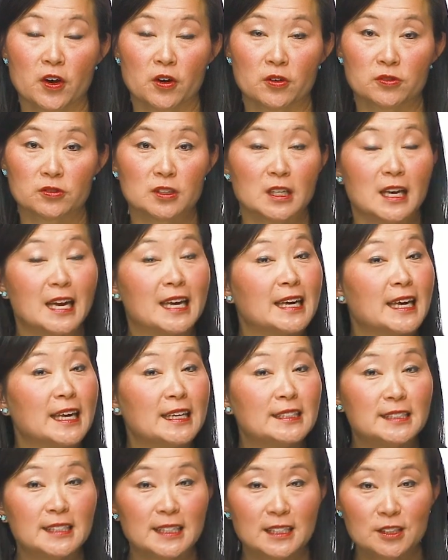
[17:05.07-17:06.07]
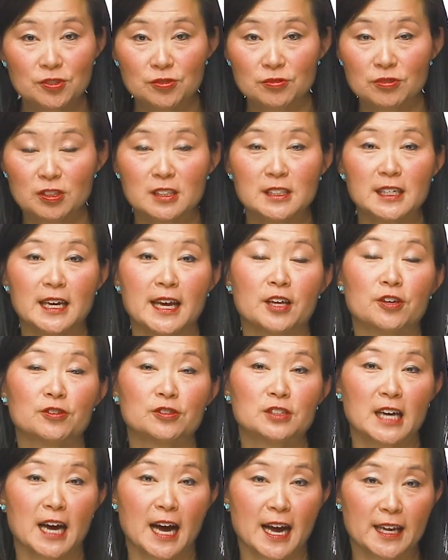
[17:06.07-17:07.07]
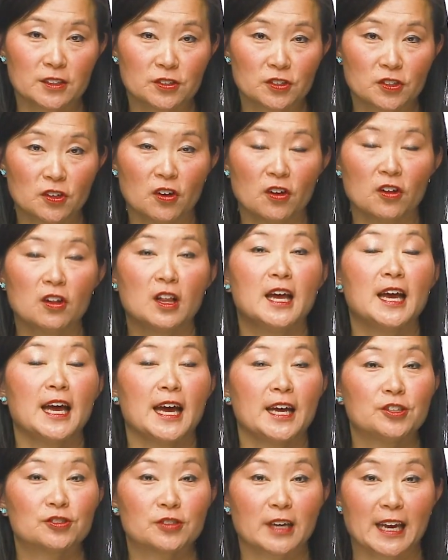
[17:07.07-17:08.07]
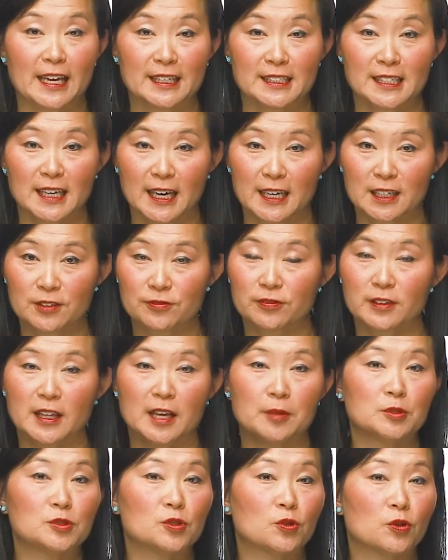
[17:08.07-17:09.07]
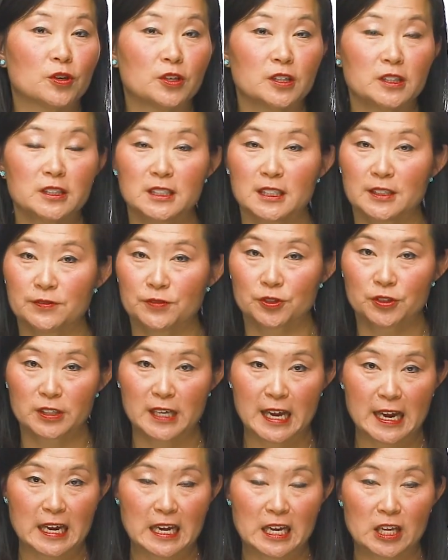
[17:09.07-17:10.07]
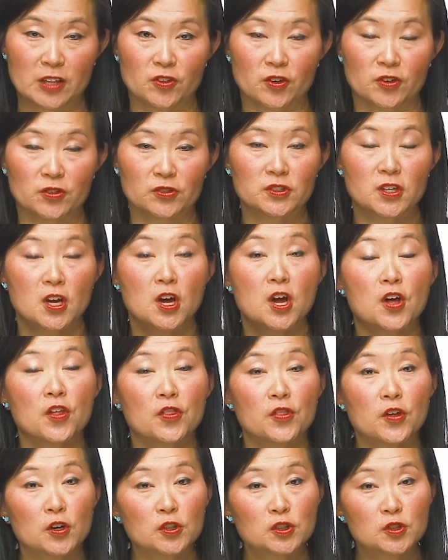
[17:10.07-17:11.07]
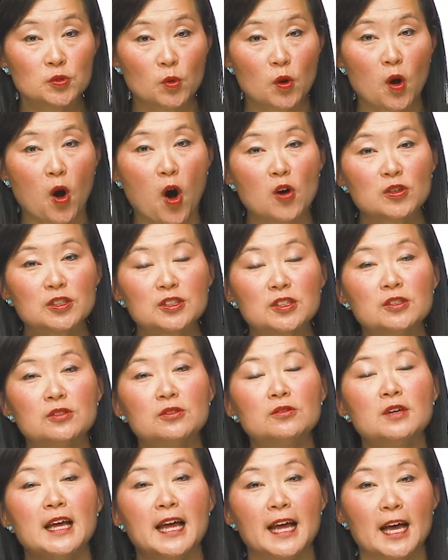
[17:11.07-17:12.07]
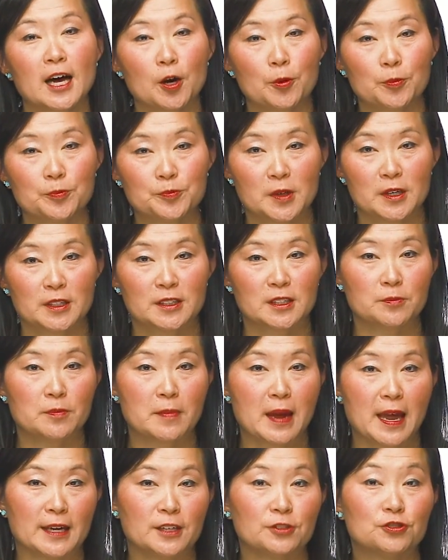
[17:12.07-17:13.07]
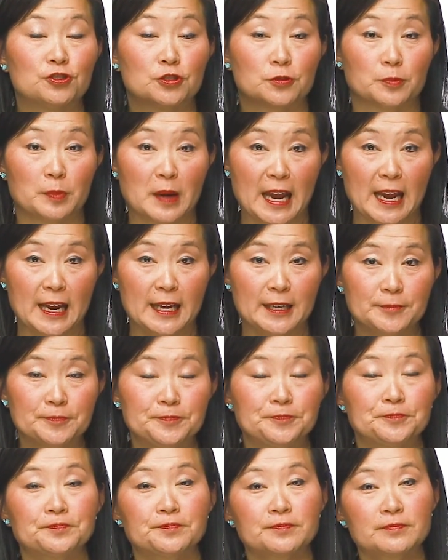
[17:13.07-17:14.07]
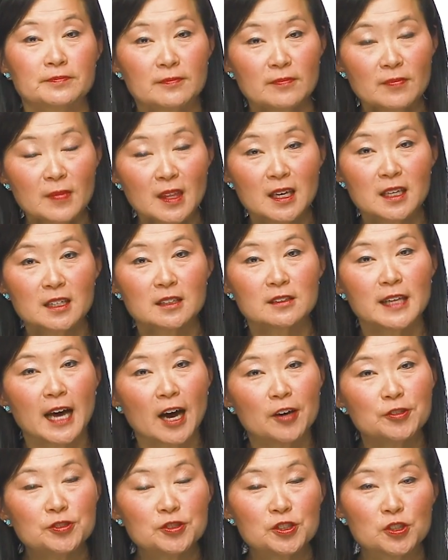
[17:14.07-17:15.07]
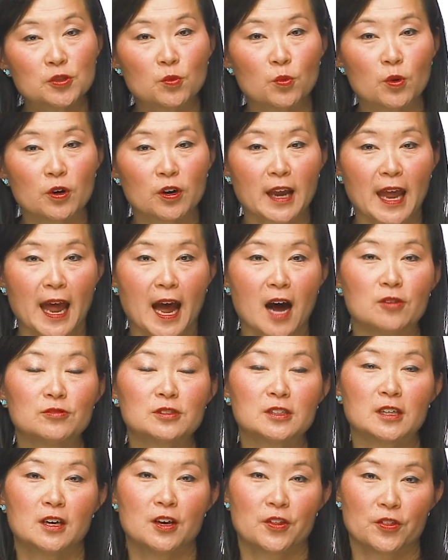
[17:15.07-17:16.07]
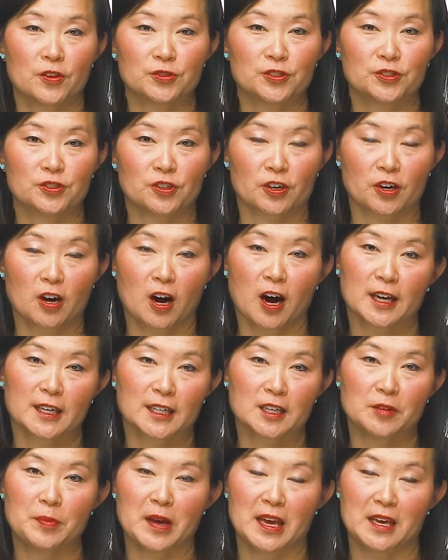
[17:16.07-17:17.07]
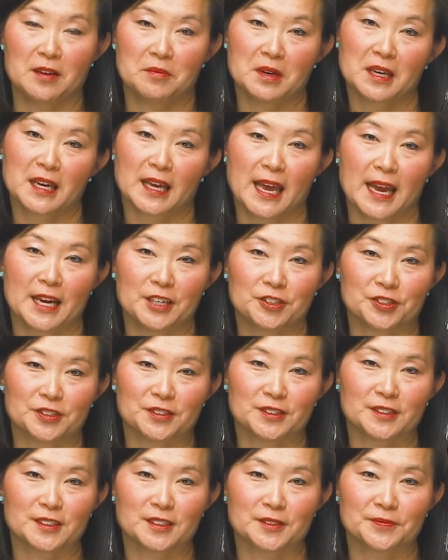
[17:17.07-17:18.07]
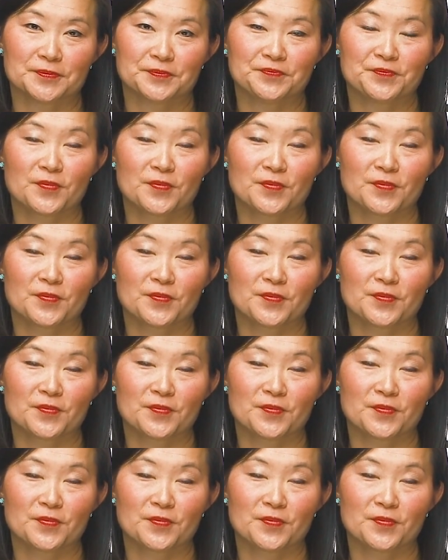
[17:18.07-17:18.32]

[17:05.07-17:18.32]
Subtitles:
those. Continue to take your Tylenol and your anti-inflammatories if you're taking those. Those will also help to manage your pain and allow you to work out those narcotic pain medications.